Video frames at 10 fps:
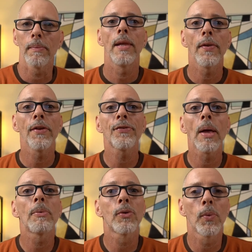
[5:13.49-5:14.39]
Now this
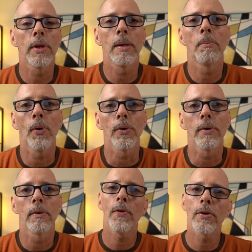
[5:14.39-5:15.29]
step is really important.
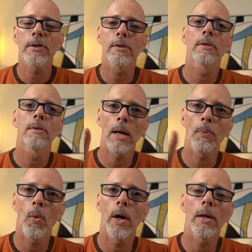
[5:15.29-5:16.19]
First, step
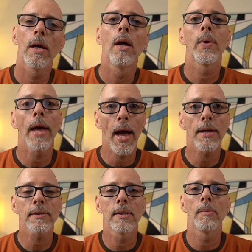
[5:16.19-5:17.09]
1, we
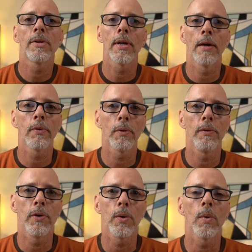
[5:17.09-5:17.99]
asked them to give a
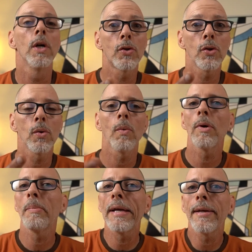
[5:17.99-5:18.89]
review. 2, we
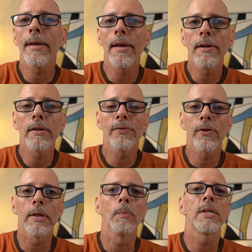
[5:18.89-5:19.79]
made it easy for
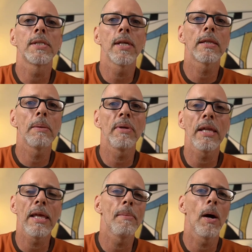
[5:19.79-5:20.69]
them. We sent them an
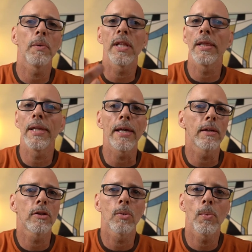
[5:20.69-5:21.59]
email with a
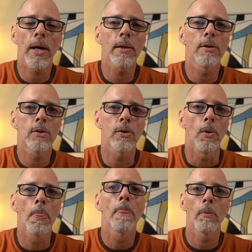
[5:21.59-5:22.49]
link directly
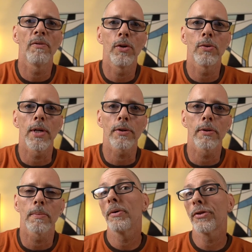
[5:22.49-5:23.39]
to our review
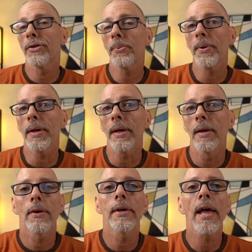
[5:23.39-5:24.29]
section. But 3,
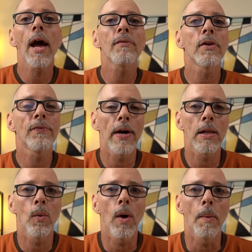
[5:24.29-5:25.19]
you're going to have to
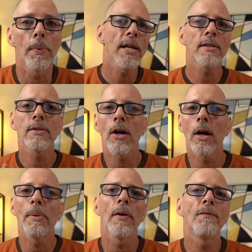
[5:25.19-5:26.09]
follow up. Chances are
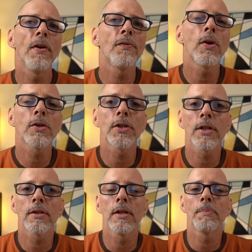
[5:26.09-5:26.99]
about 50 or
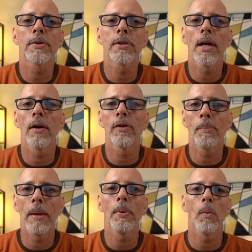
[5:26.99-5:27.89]
60% of the
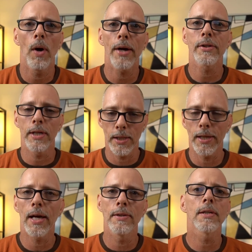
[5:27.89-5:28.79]
people will actually
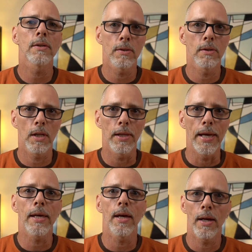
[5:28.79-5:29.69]
click on the
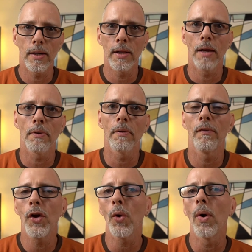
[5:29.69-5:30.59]
link and leave a
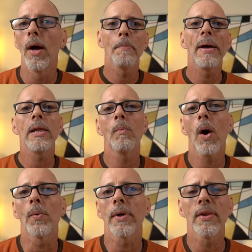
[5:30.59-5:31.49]
review, but many
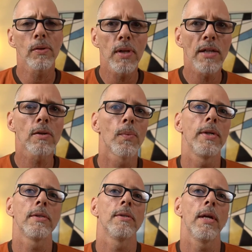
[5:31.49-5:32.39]
won't. And there's lots of
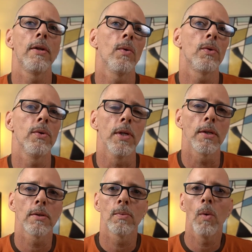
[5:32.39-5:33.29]
reasons they don't do
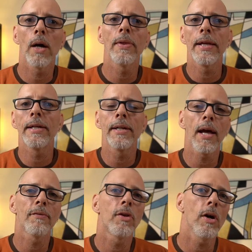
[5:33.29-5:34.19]
this. 1, they didn't
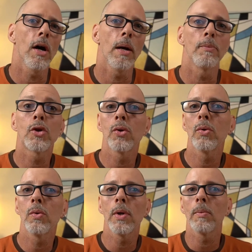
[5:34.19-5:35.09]
have time.
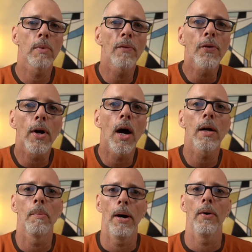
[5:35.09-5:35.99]
2, they
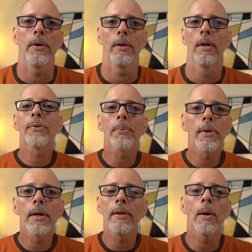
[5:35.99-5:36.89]
forgot about it.
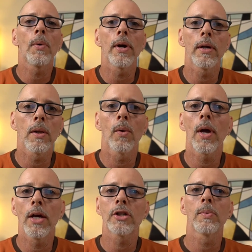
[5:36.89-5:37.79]
3, they weren't in a
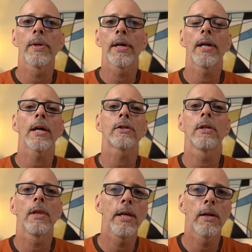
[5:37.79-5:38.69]
location where they could
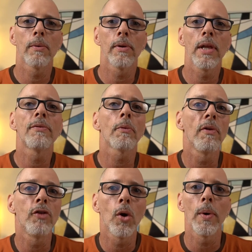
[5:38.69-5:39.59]
actually leave a
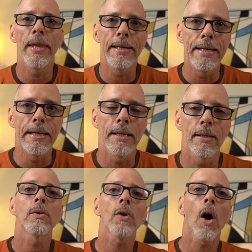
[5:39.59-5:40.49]
review when they did it.
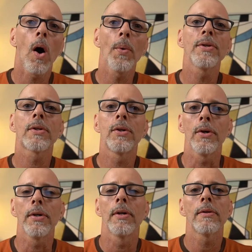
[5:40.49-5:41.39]
So it's always
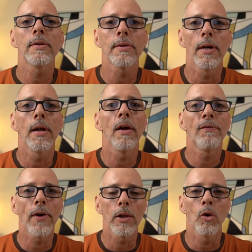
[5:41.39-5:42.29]
good to send a
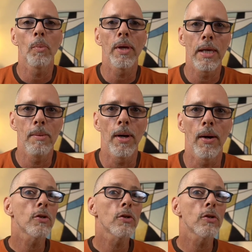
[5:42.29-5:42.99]
follow-up email.